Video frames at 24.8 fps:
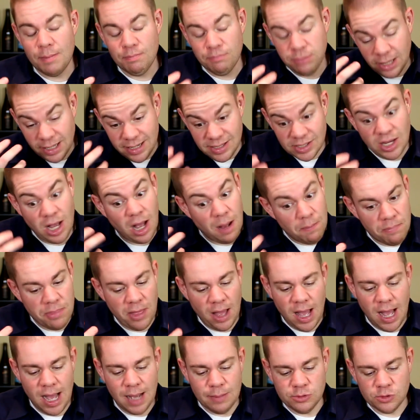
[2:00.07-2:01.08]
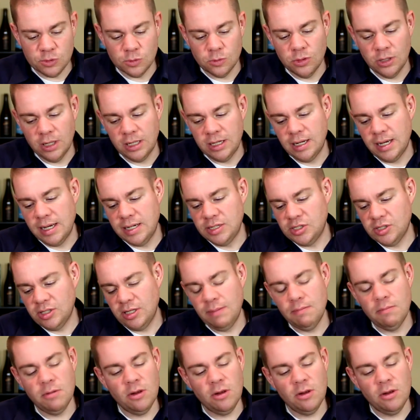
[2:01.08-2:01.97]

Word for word: plays up the hops really nicely.